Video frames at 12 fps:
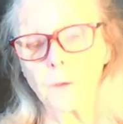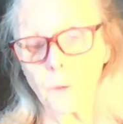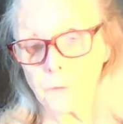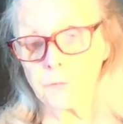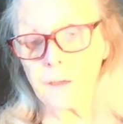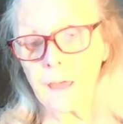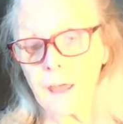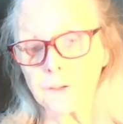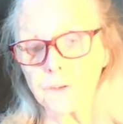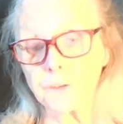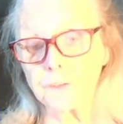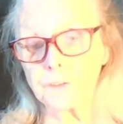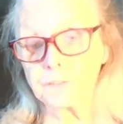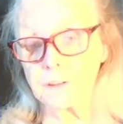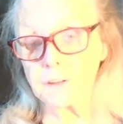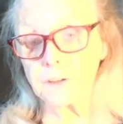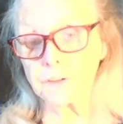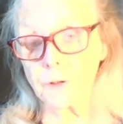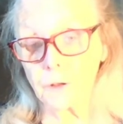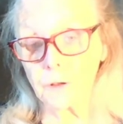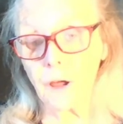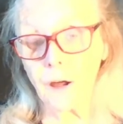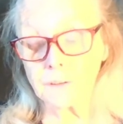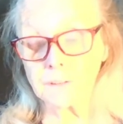notifications of
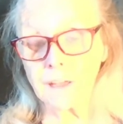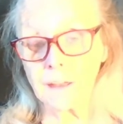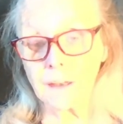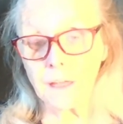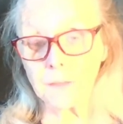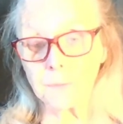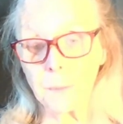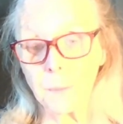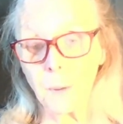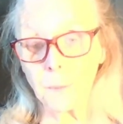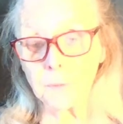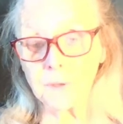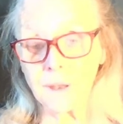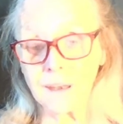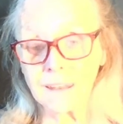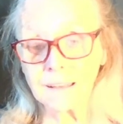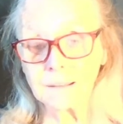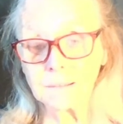additional content as we post it.